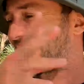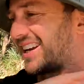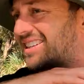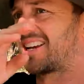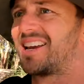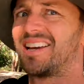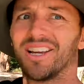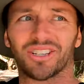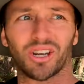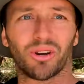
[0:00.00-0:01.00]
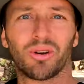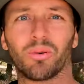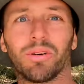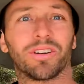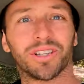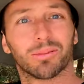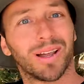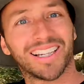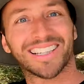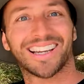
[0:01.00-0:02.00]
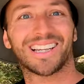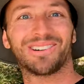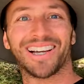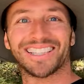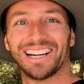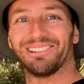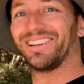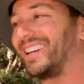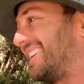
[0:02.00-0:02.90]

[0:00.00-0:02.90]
Sundays. So we've got this place to ourselves.